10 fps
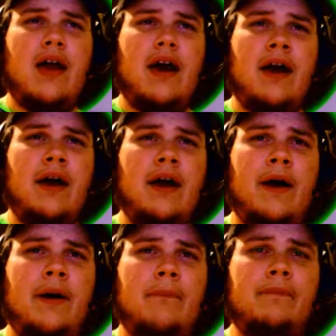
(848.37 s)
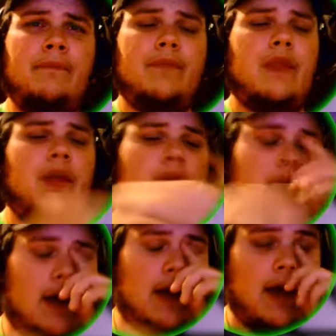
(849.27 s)
I
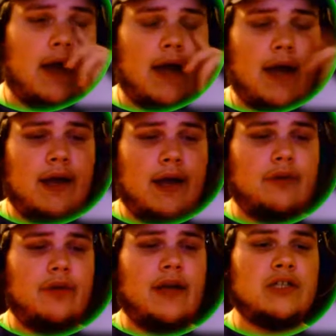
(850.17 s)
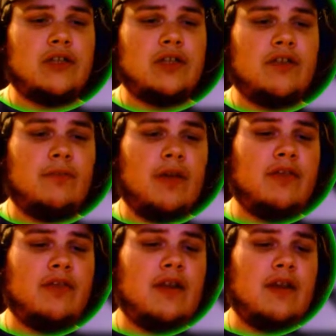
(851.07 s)
do not trust
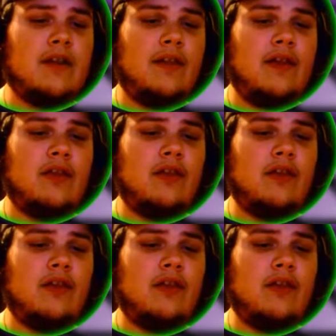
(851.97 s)
Blaziken in the lead,